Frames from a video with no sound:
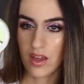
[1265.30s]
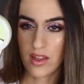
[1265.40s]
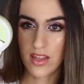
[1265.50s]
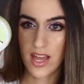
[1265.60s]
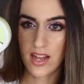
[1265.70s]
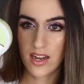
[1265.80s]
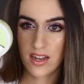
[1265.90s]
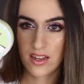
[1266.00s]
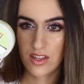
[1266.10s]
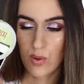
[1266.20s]
and then
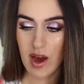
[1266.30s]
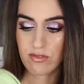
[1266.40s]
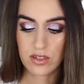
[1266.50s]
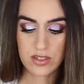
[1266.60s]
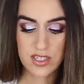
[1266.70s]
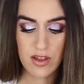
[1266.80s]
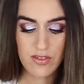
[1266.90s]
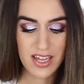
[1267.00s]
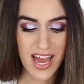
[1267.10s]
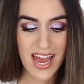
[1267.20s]
you have a little
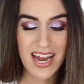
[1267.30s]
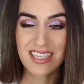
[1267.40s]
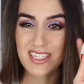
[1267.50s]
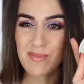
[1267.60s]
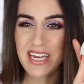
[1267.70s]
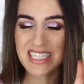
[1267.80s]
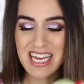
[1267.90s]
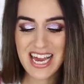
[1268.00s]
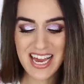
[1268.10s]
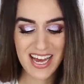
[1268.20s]
selfie light, and it says
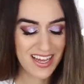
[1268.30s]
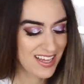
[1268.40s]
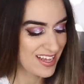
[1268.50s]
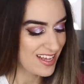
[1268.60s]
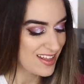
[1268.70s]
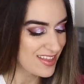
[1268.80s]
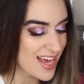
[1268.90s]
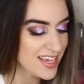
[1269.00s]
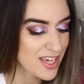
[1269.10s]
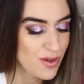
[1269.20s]
Pixie.
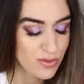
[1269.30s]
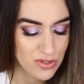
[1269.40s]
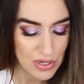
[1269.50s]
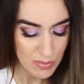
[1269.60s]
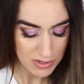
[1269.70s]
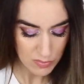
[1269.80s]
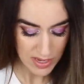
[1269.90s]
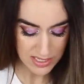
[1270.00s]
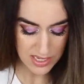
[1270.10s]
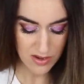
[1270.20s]
Thank you so much,
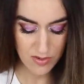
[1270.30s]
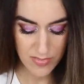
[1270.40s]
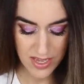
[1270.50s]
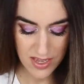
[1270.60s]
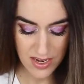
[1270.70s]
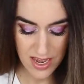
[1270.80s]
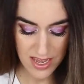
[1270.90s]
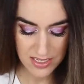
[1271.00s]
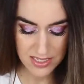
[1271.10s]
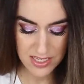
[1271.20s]
Pixie. Oh my
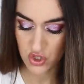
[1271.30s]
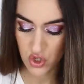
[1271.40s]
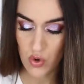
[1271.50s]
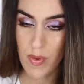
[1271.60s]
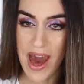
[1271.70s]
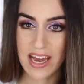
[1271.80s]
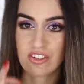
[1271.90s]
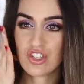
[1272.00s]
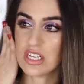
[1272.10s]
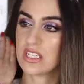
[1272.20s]
goodness, this two
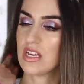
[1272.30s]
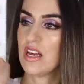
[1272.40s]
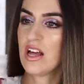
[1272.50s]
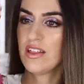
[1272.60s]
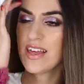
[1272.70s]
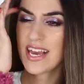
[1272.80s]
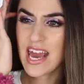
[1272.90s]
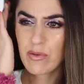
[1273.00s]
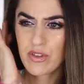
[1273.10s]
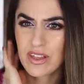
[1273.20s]
packages, they
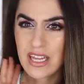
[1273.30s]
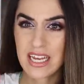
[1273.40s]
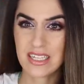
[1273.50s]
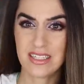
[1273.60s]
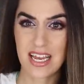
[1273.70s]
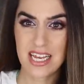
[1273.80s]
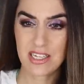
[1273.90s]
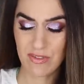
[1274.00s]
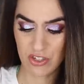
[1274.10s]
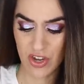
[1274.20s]
came within like
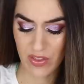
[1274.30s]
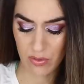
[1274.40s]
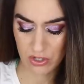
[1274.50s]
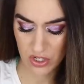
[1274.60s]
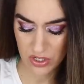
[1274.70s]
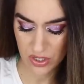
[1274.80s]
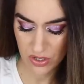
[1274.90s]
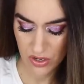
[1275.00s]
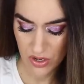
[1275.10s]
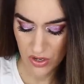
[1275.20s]
days of each other, which is
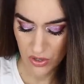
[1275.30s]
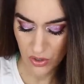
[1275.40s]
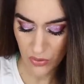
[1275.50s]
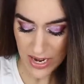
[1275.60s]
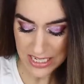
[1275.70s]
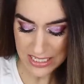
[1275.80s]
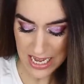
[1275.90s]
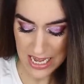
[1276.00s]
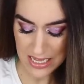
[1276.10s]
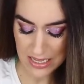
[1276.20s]

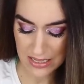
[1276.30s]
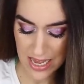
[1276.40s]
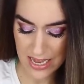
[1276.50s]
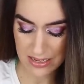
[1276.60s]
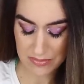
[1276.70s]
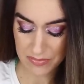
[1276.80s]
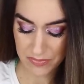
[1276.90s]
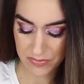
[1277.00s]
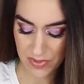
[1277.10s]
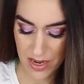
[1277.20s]
crazy. Like,
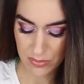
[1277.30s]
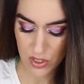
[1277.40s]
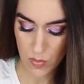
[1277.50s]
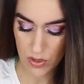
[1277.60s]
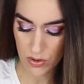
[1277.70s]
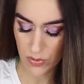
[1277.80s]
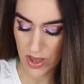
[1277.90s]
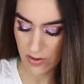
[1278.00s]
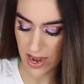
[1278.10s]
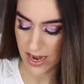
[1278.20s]
I'm so blown
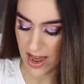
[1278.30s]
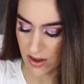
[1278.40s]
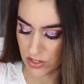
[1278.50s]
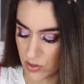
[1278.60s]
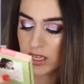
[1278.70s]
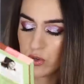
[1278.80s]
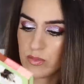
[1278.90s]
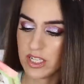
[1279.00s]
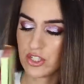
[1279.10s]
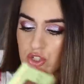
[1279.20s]
away right now. Some
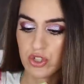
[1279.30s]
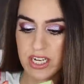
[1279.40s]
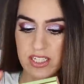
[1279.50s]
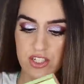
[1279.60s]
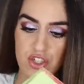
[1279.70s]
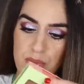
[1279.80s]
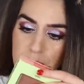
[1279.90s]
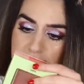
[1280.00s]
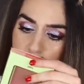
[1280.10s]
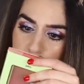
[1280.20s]
luminous transition
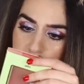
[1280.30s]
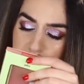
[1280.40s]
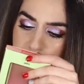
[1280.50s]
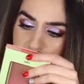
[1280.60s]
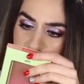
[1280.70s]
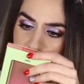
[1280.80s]
powder.